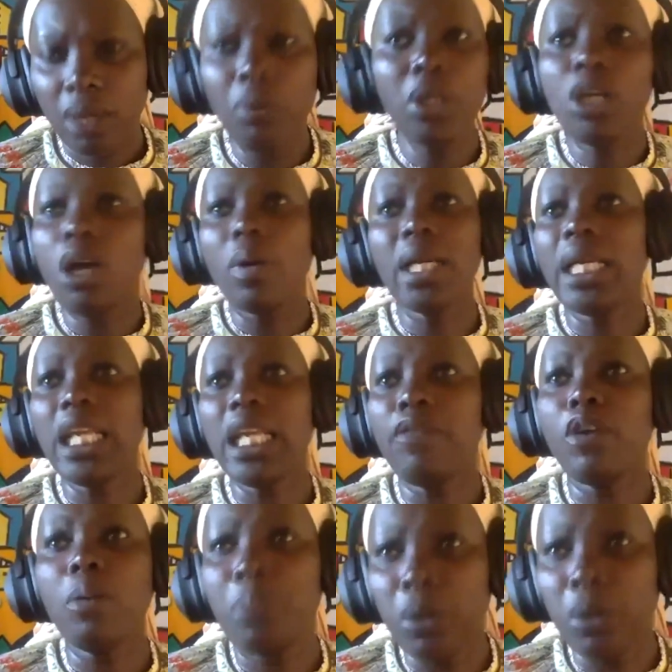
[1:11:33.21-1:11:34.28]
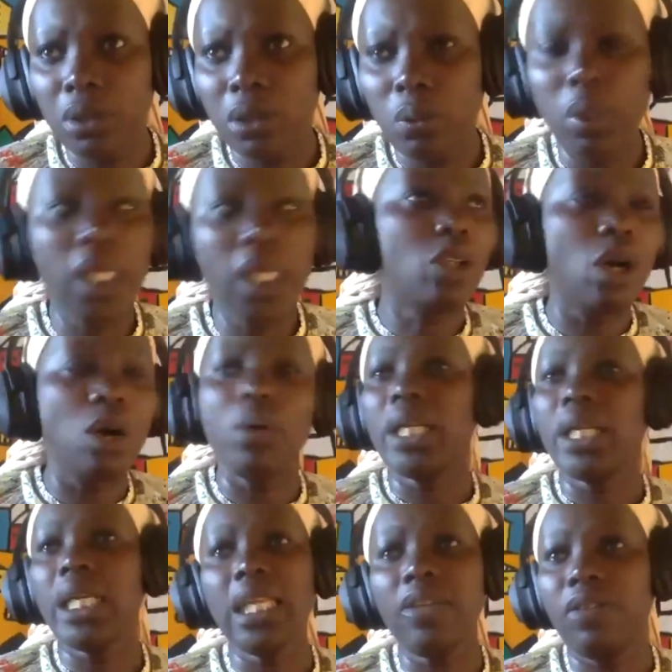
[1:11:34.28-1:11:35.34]
We don't want to live abroad. We don't
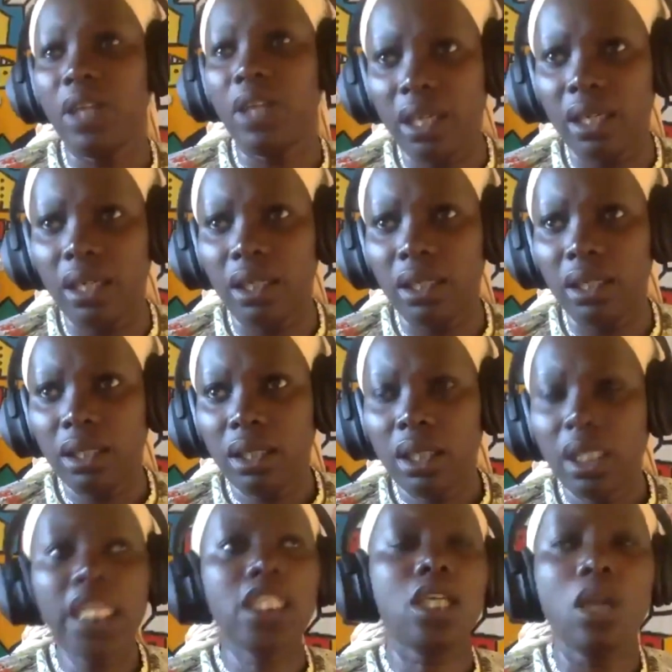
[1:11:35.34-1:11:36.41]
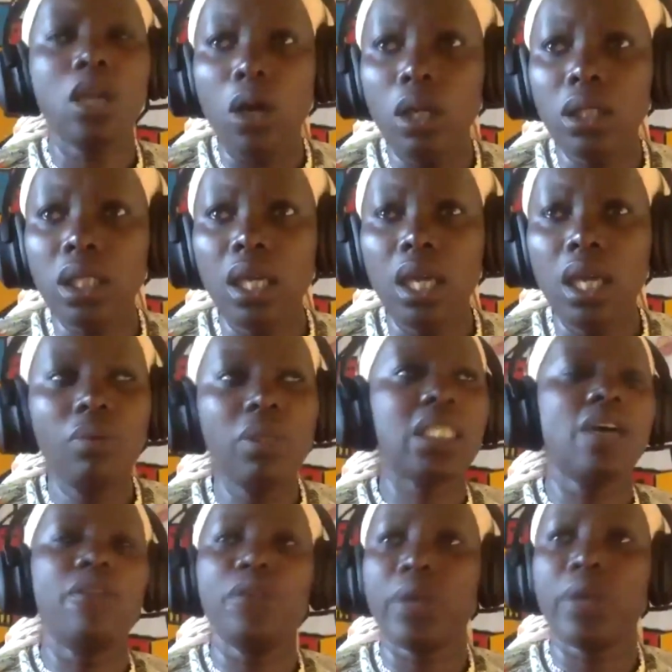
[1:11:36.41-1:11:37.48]
want to live here. It's cold. We
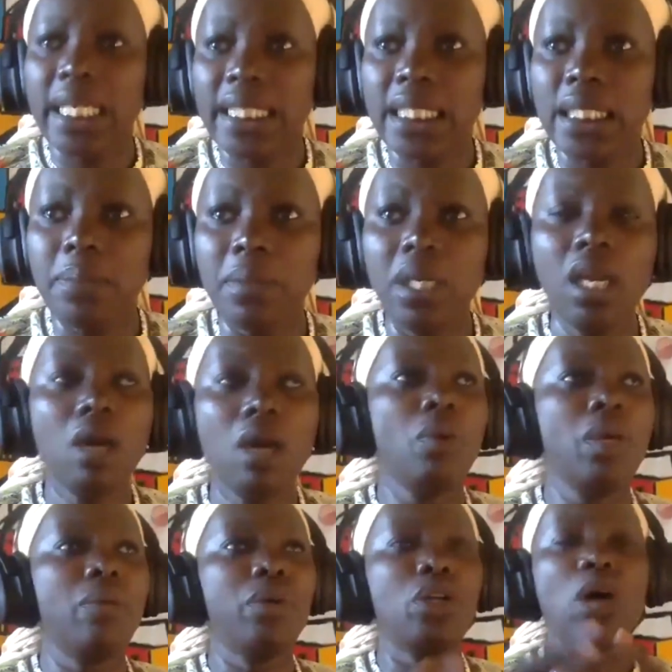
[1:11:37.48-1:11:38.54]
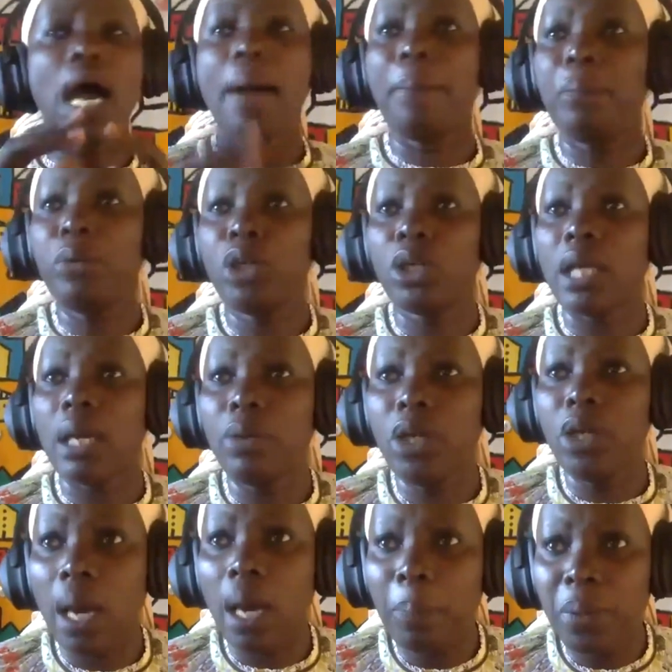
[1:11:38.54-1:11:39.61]
suffer racism. We
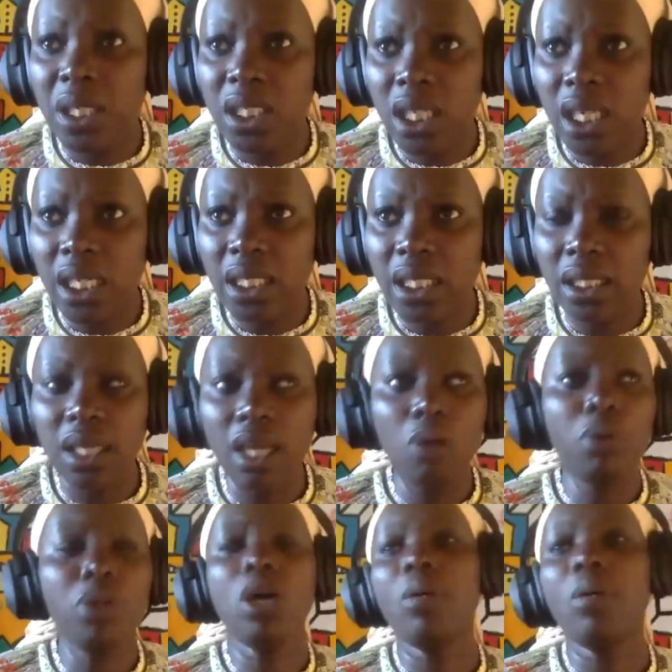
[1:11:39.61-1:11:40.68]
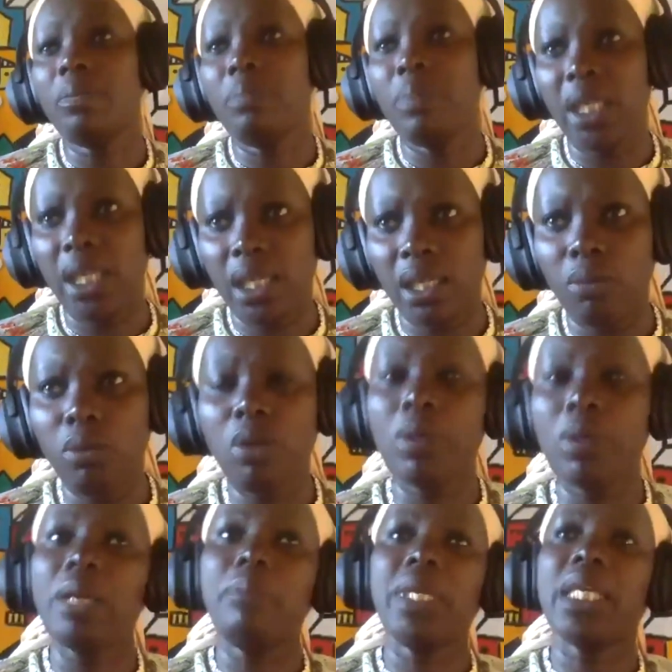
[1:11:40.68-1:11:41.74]
don't appreciate it. We don't want to be here. We
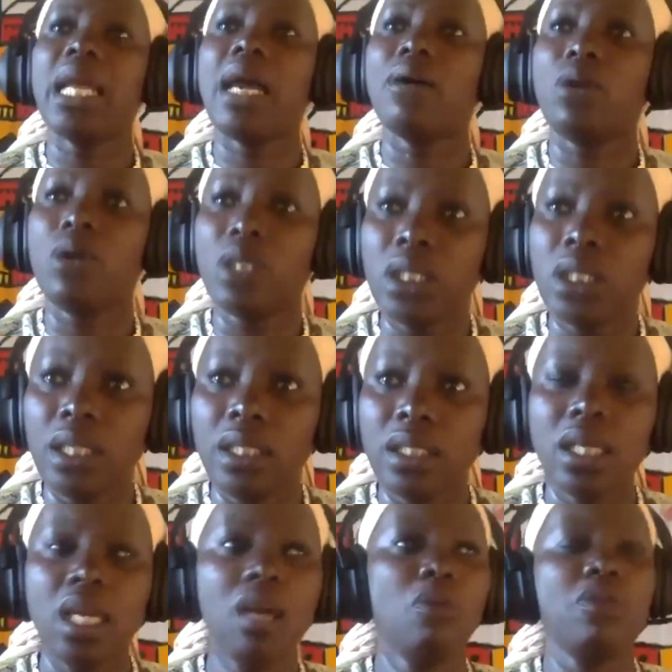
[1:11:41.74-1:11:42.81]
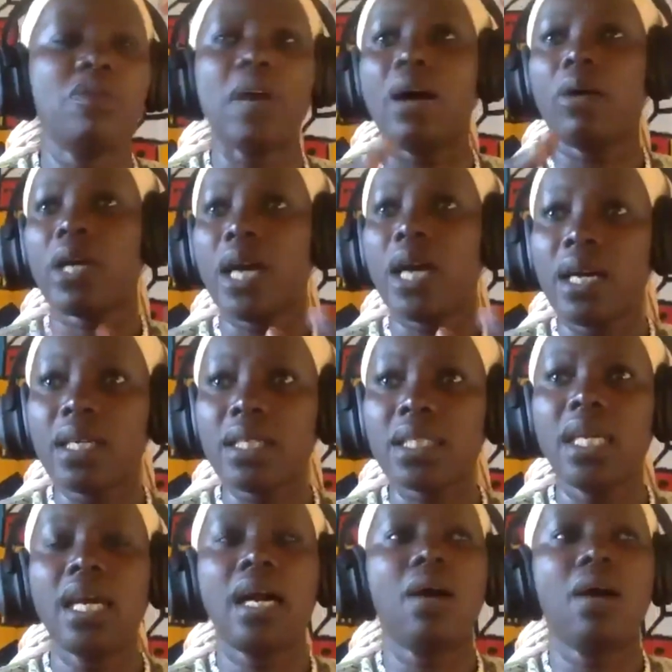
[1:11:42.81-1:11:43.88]
want to be in our continent with our cars,
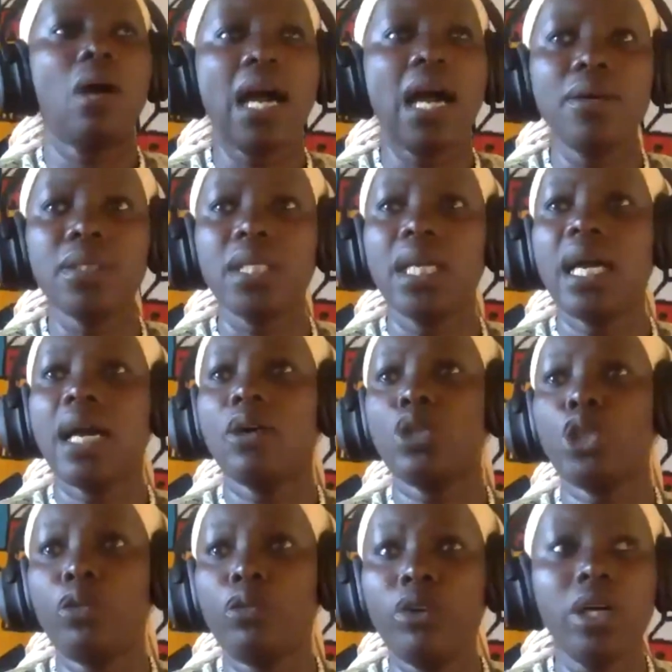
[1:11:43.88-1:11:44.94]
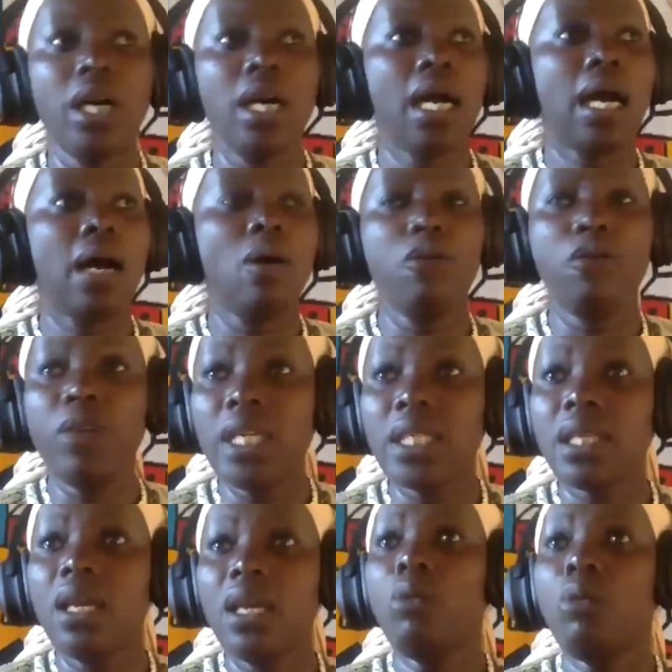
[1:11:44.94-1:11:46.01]
our house, our chauffeur, our
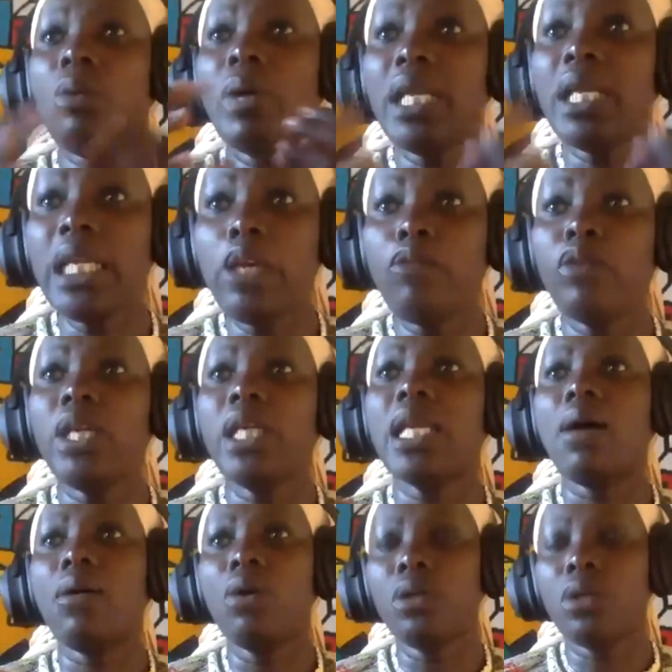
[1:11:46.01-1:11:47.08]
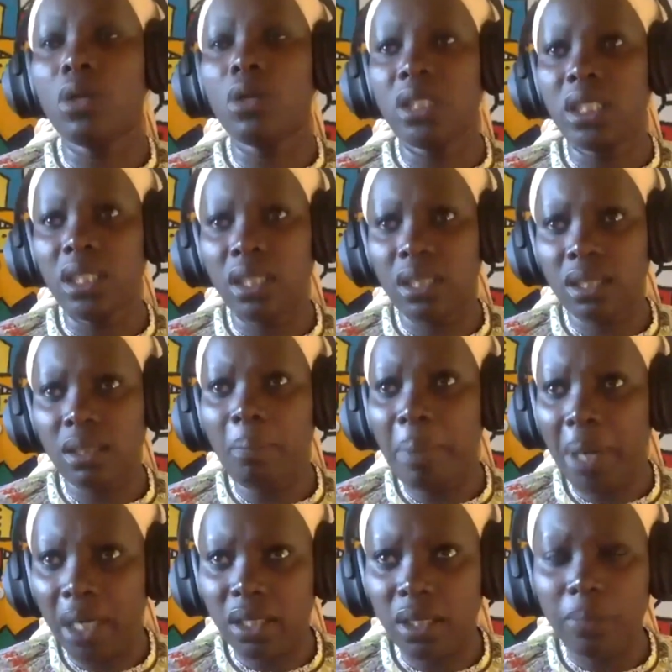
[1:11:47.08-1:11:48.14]
things. We want to live in our own continent.
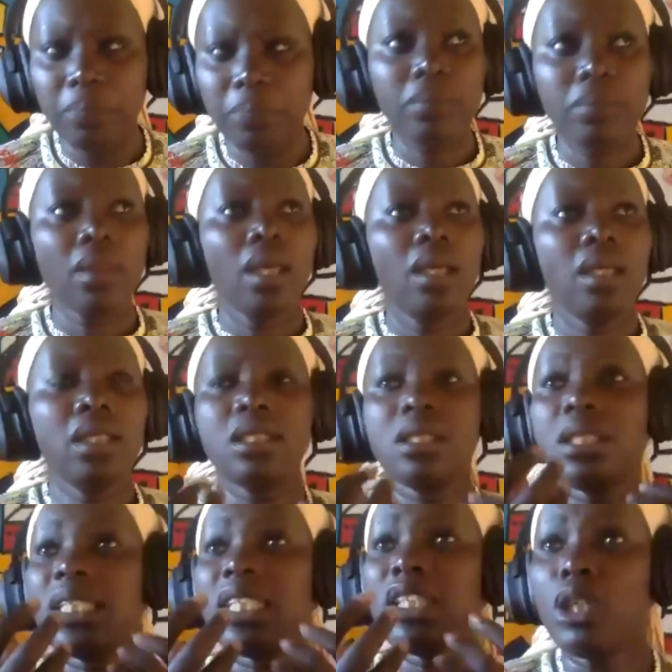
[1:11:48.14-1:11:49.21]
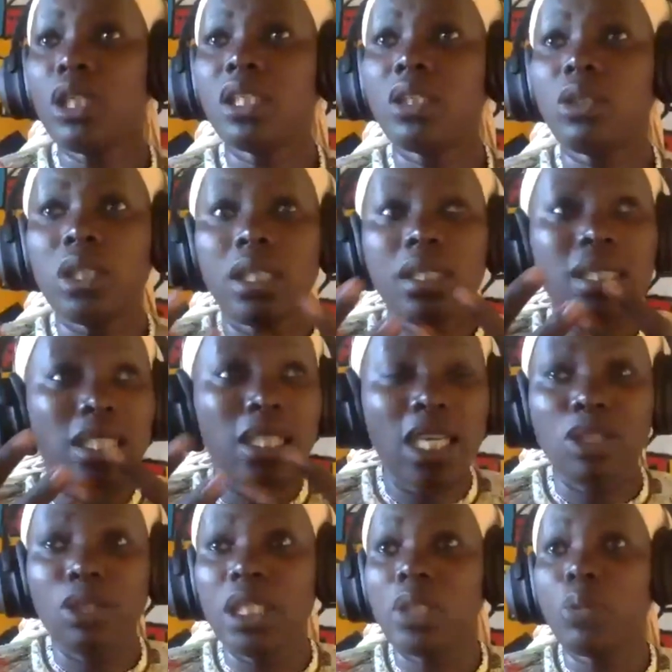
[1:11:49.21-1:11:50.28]
But the
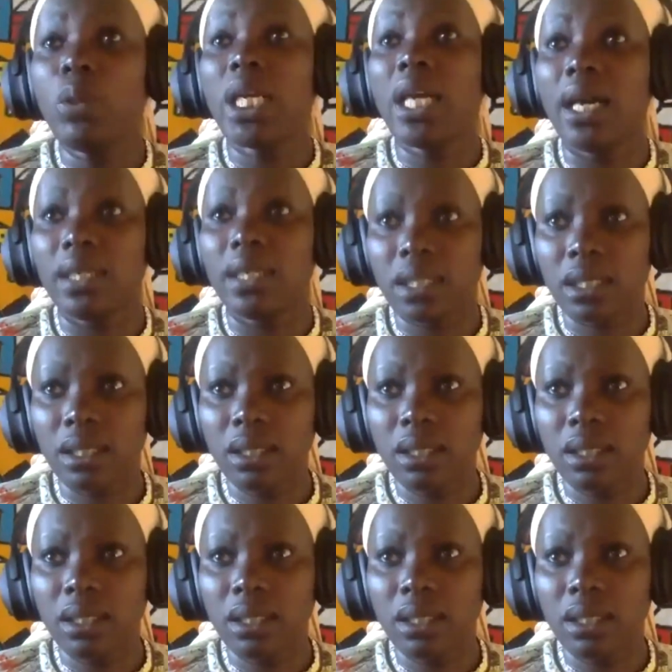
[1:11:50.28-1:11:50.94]
situation is we can't.